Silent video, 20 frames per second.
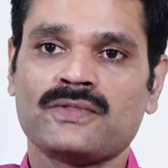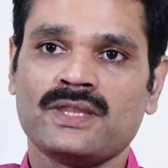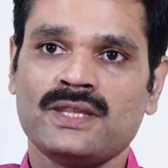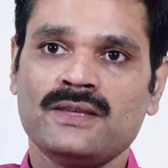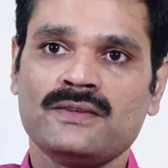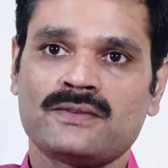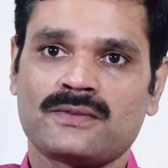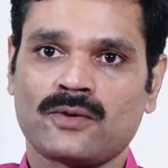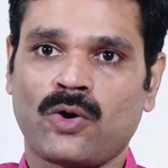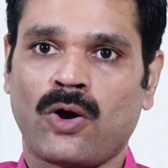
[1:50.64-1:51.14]

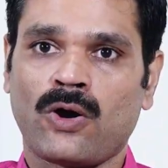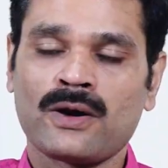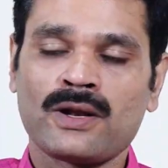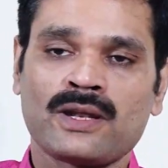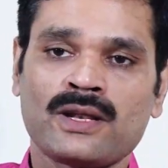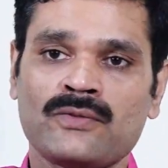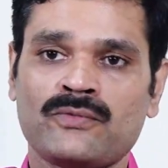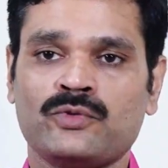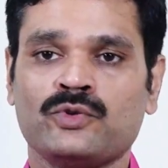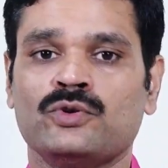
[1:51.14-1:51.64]
these
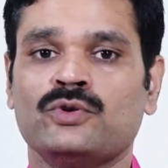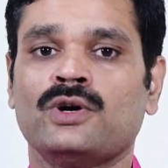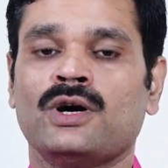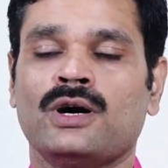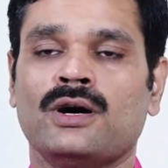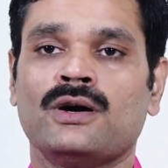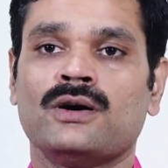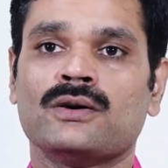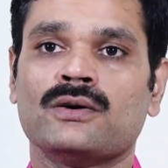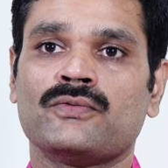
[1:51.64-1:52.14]
order, if you
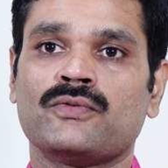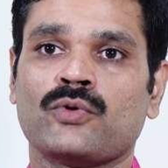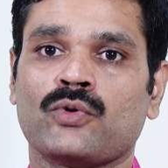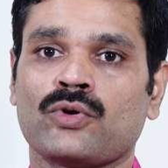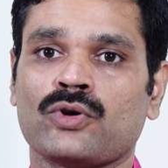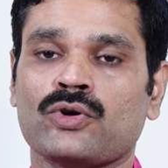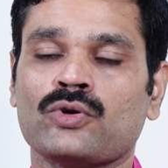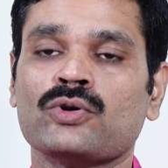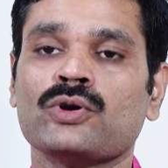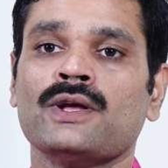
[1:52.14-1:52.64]

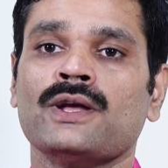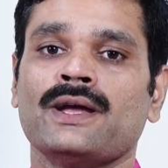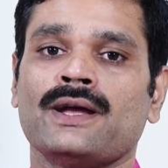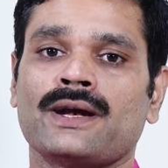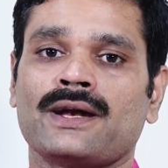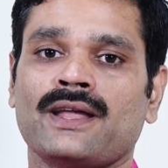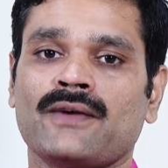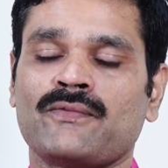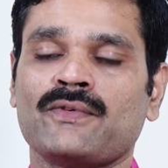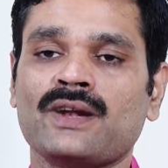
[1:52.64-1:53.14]
follow,
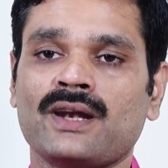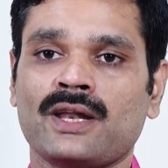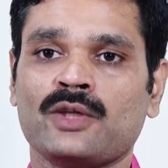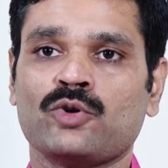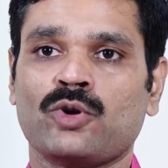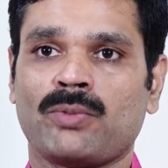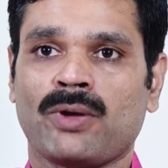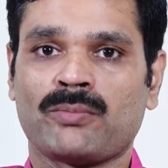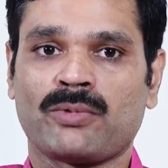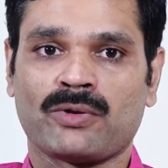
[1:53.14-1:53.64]
definitely
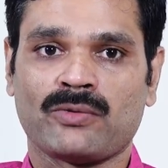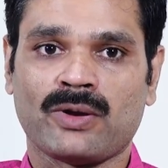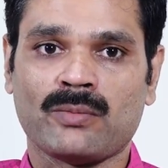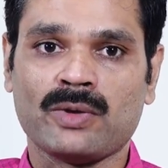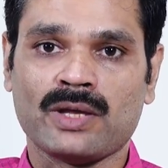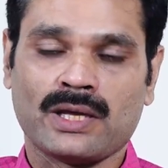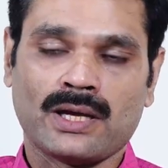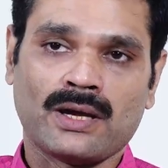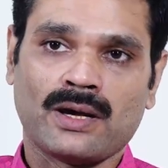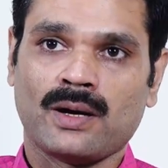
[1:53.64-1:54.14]
your paper will
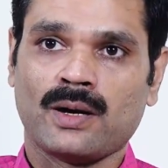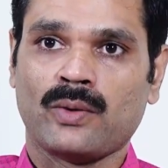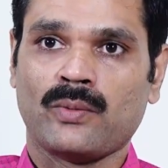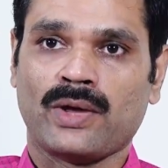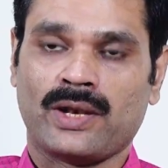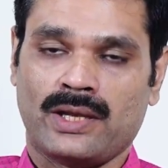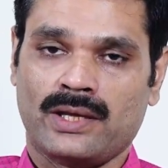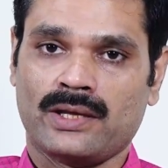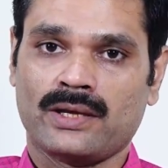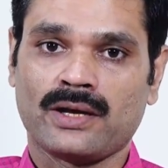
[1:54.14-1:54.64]
be
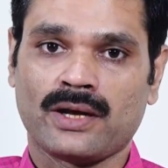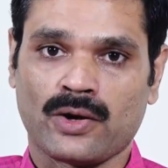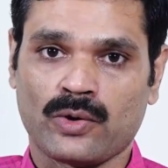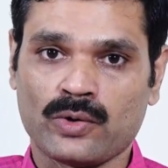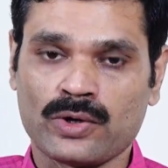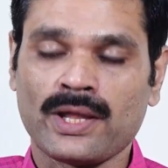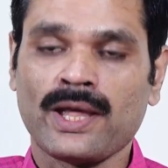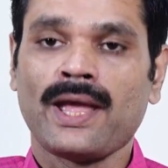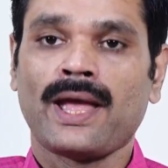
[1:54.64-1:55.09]
very good.